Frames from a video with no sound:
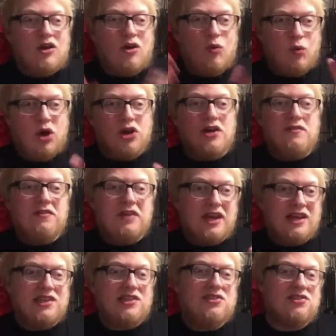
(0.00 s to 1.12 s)
one of
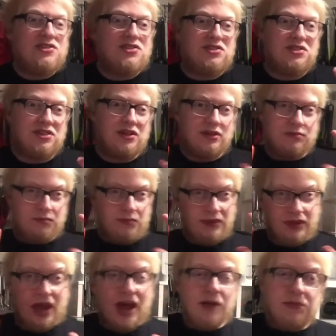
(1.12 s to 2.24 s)
his
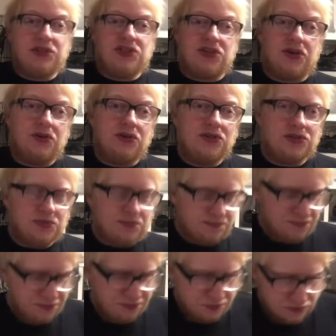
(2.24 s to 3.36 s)
episodes,
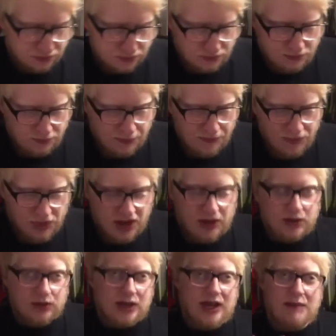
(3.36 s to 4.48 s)

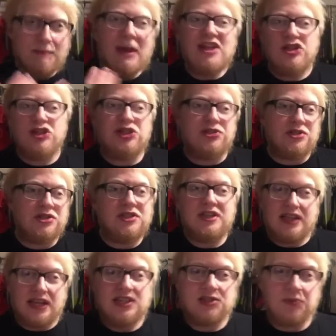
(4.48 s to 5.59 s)
he mentioned
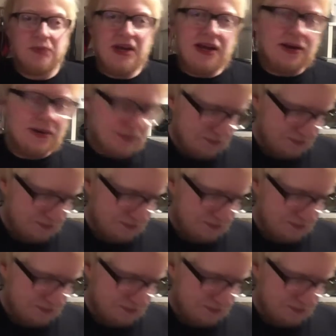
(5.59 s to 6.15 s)
this beer.